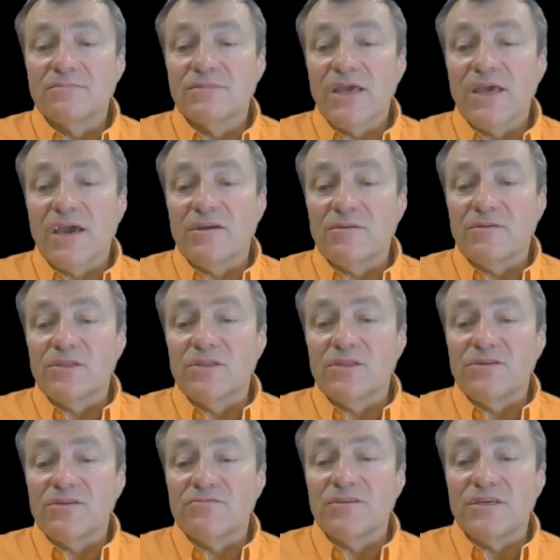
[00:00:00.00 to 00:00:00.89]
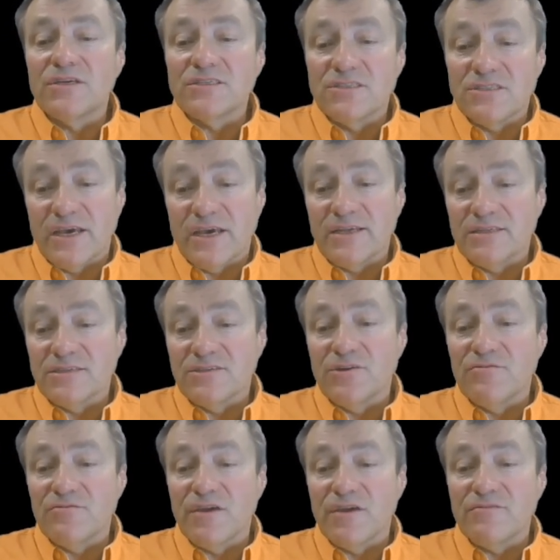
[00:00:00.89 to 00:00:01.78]
countably infinite set.
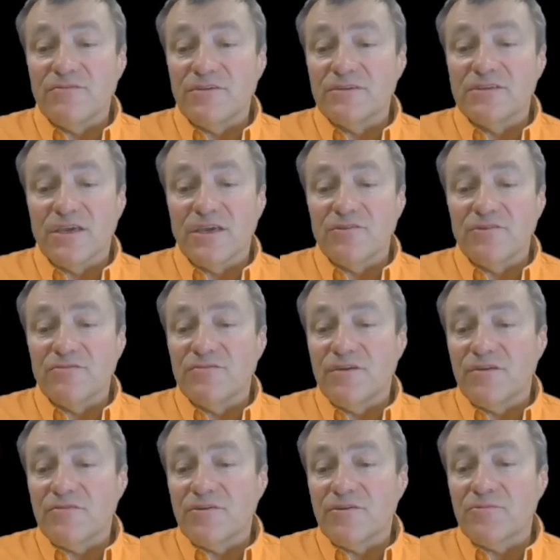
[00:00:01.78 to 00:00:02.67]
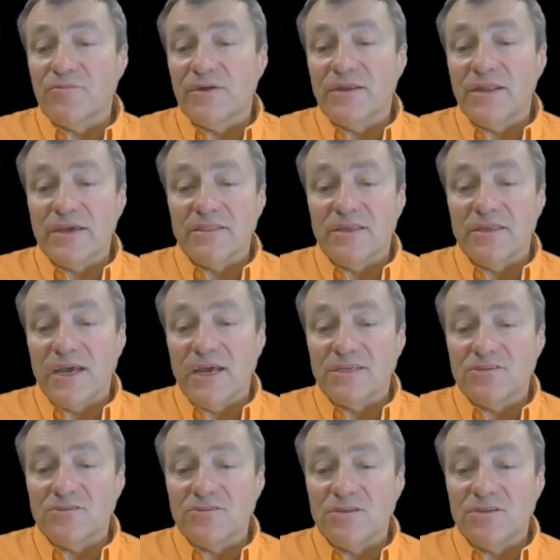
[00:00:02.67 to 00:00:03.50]
Take your favorite one like the natural